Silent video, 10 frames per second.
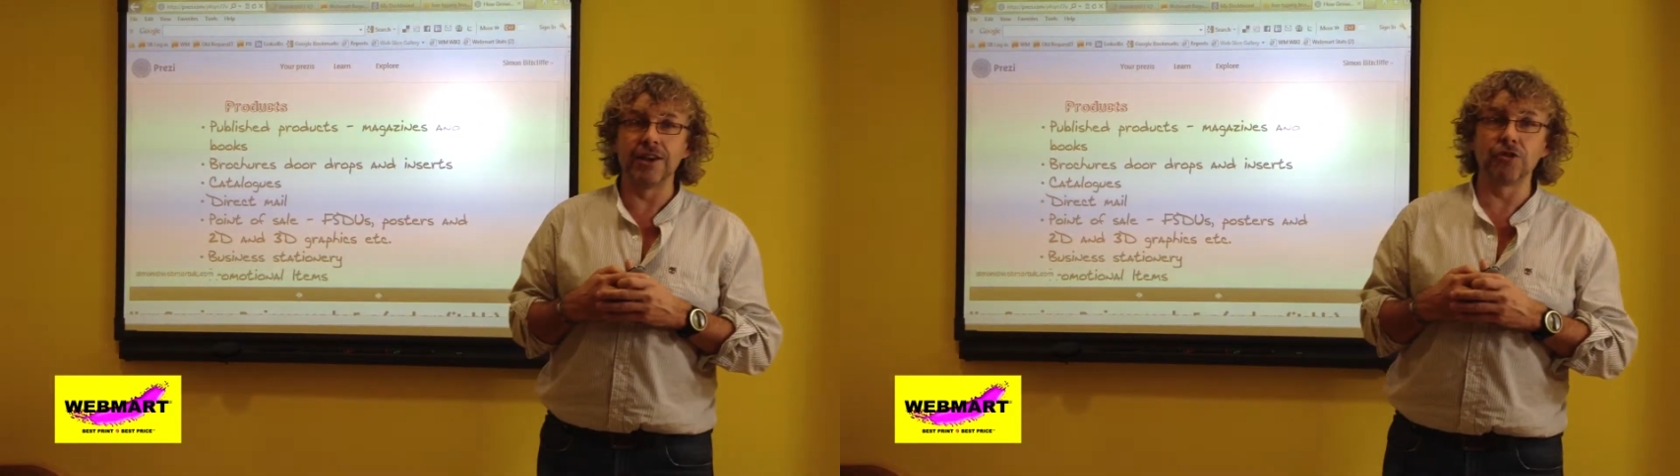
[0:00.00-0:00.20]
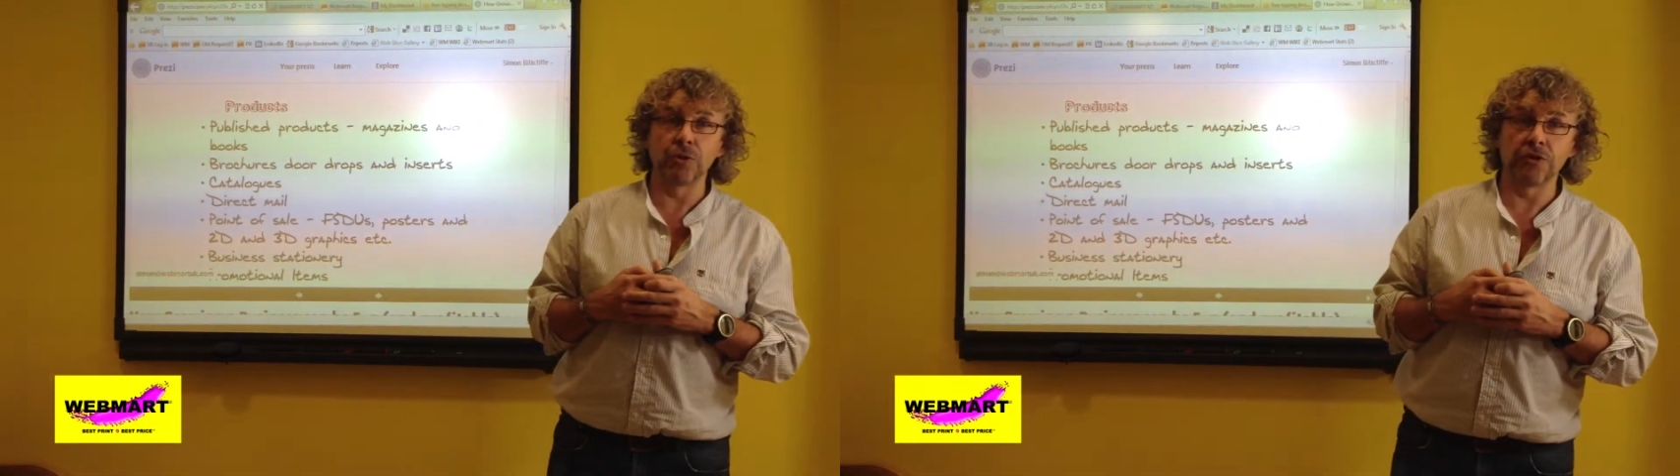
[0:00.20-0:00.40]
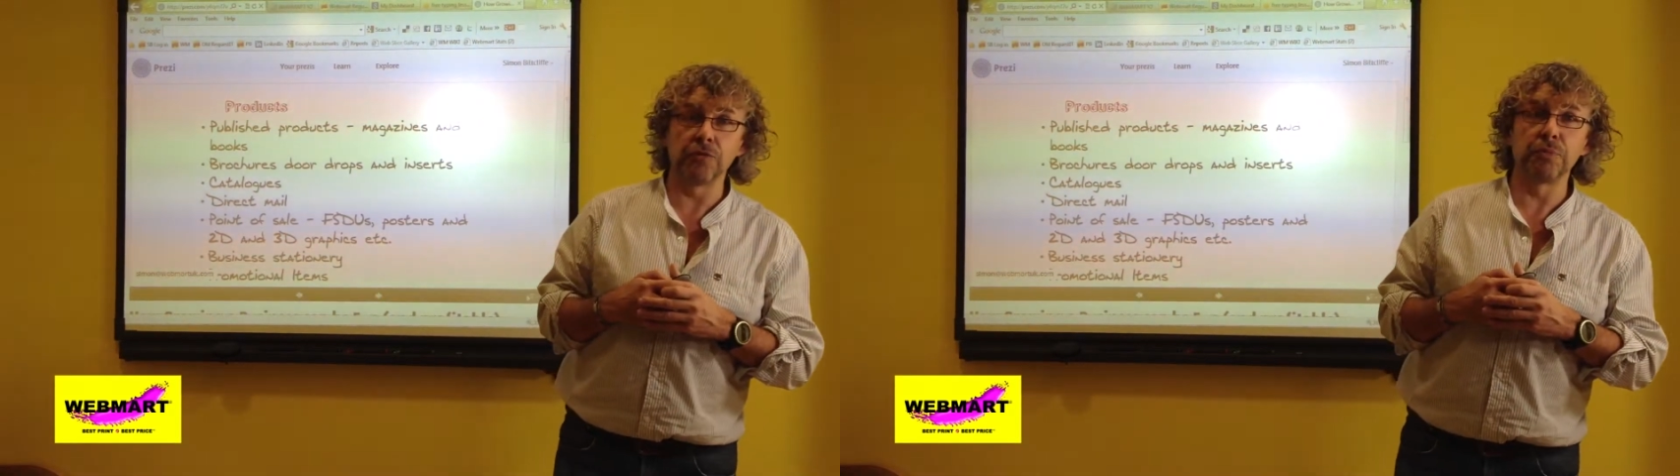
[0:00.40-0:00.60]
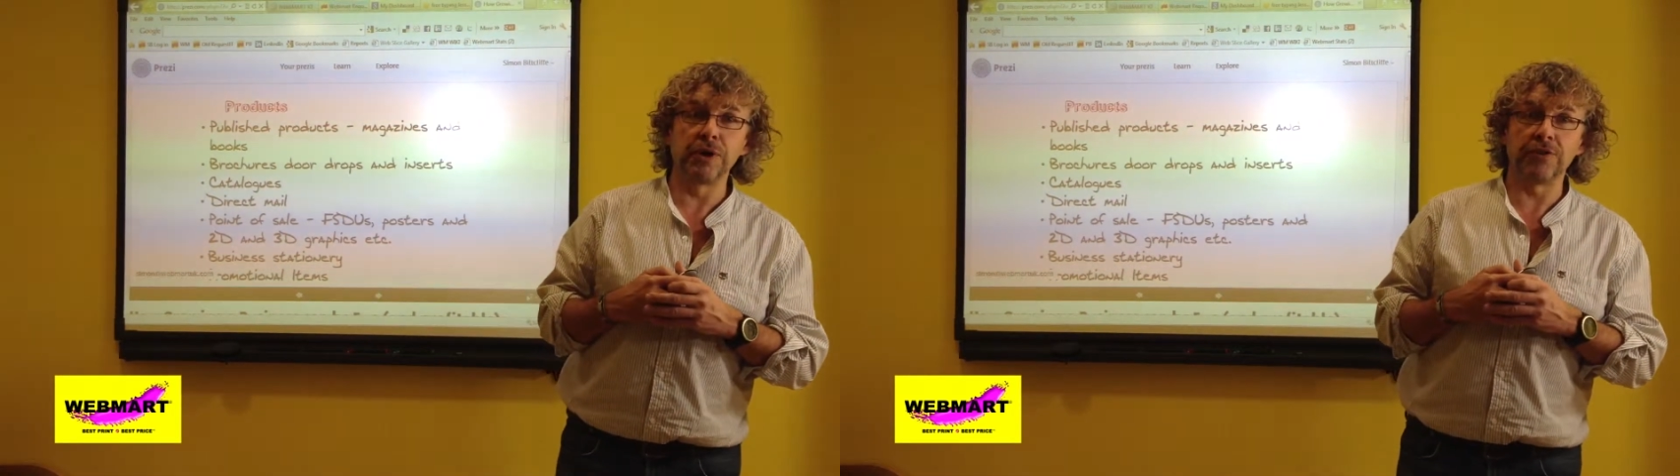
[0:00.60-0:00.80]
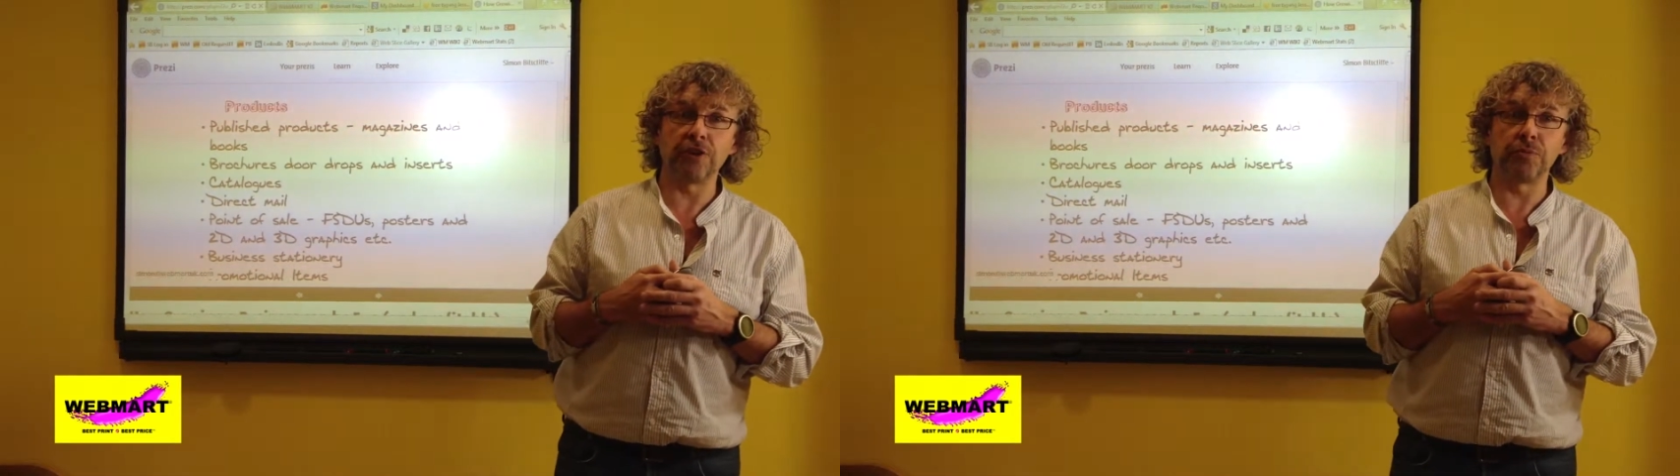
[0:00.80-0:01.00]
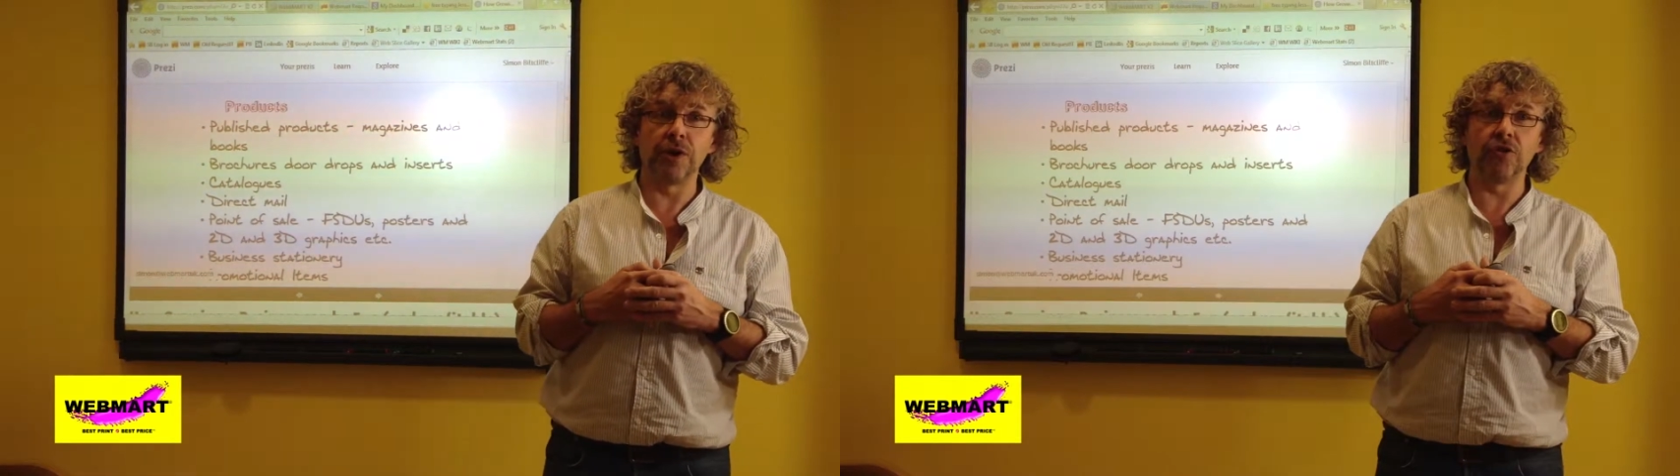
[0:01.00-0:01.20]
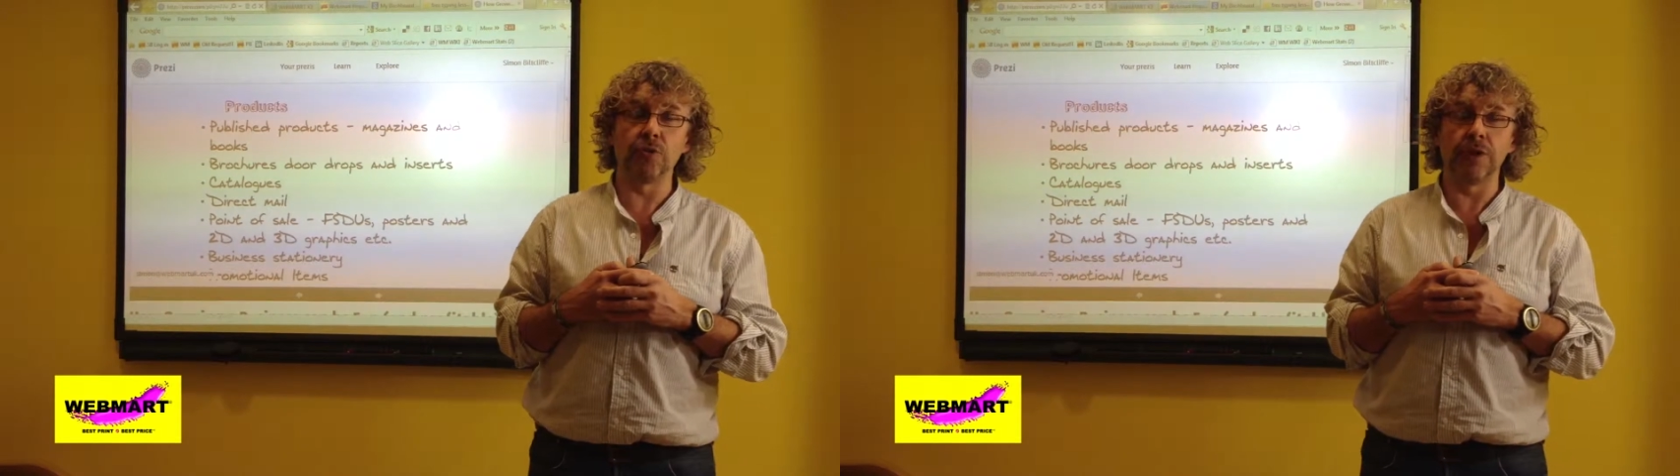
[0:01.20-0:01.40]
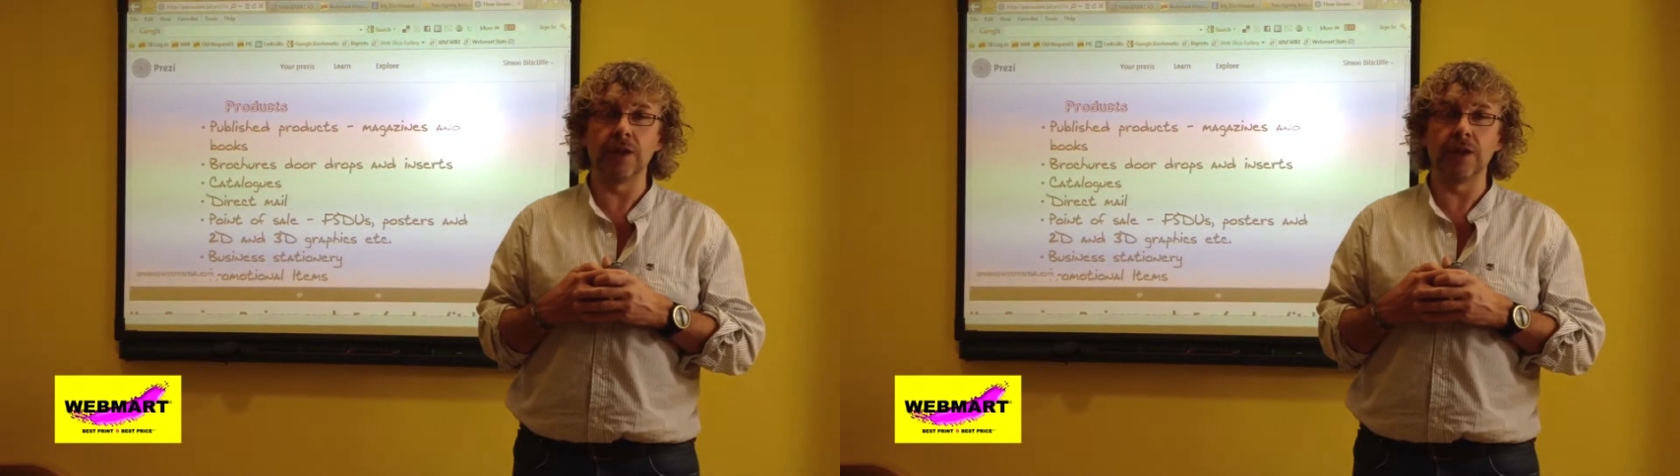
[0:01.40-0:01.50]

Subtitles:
years worth of print experience